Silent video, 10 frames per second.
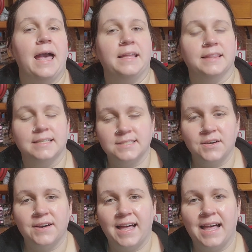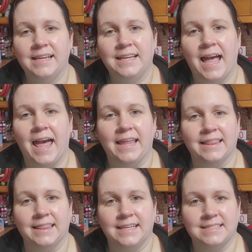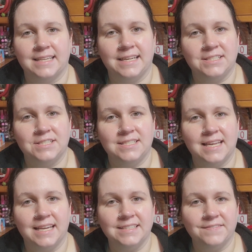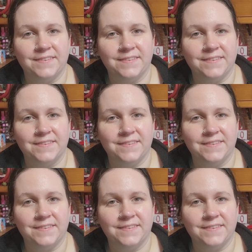And let's go ahead and let's get into today's